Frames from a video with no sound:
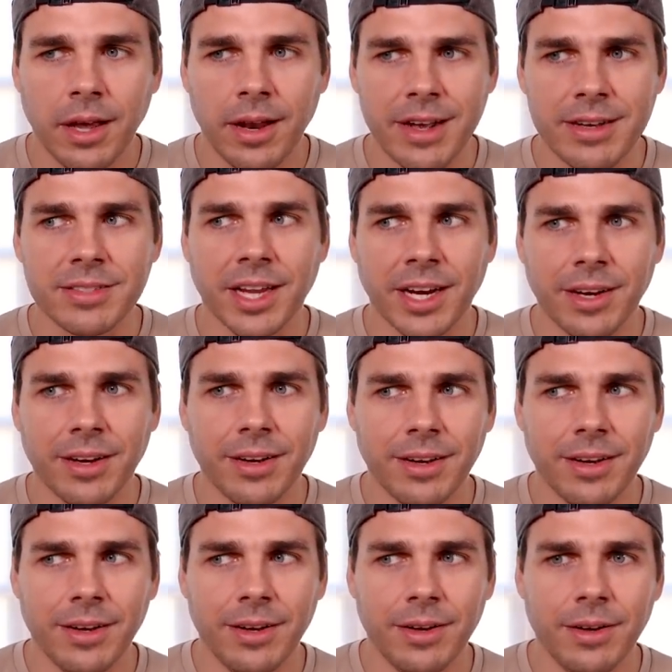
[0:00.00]
And I was like,
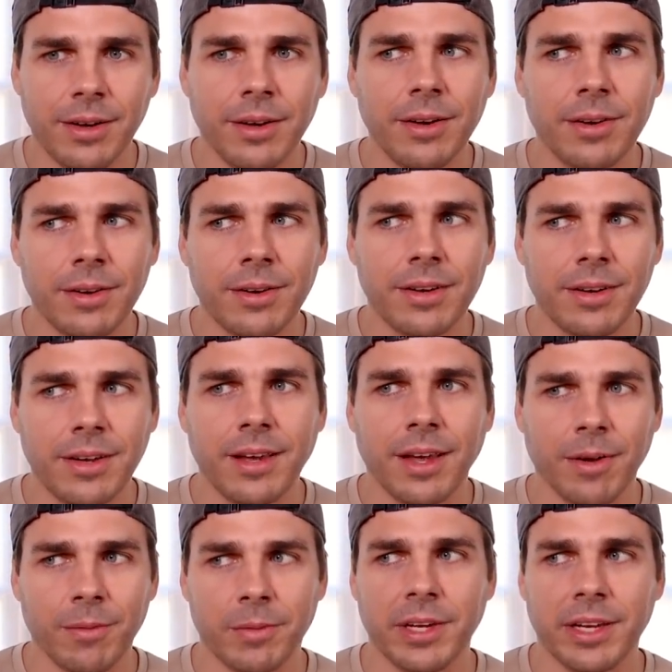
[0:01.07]
"Oh,
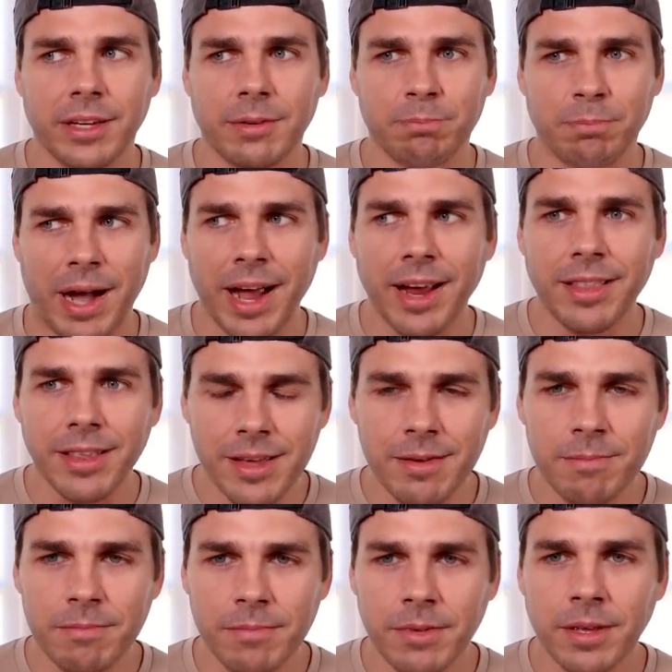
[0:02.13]
can we buy
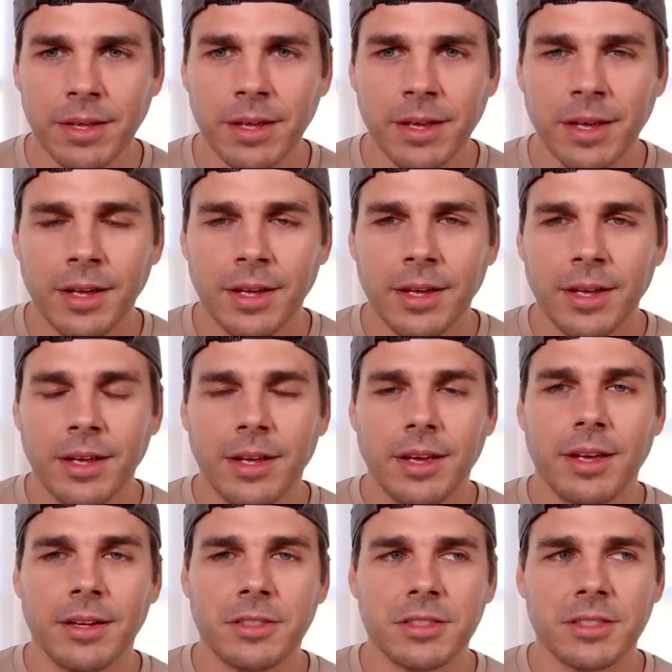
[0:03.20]
them?
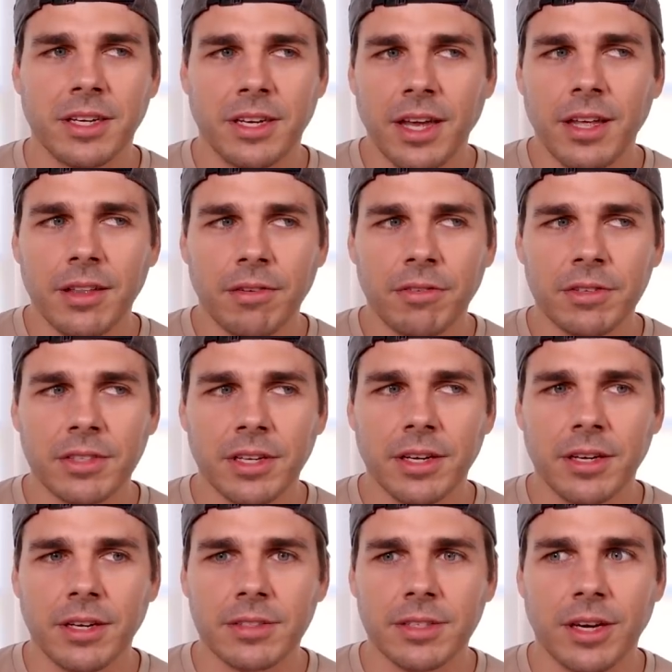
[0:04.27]
And she's like, yeah, they're for
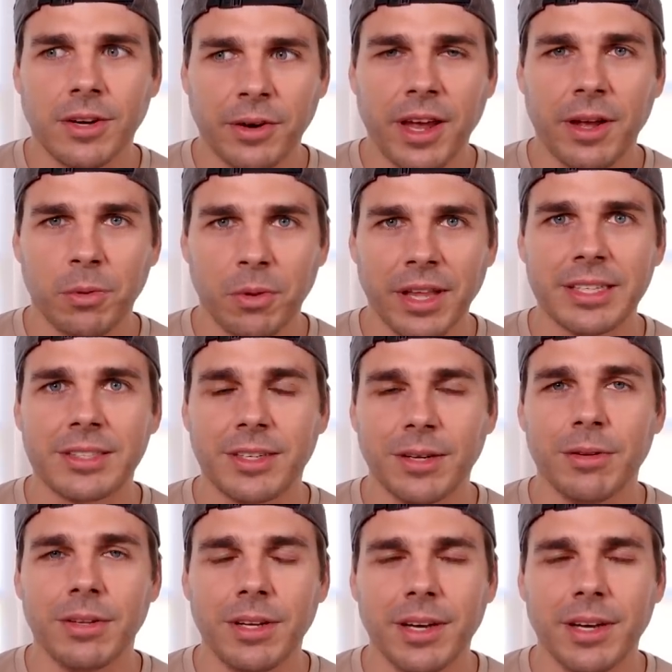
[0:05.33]
sale. And I was like, okay, well, let's go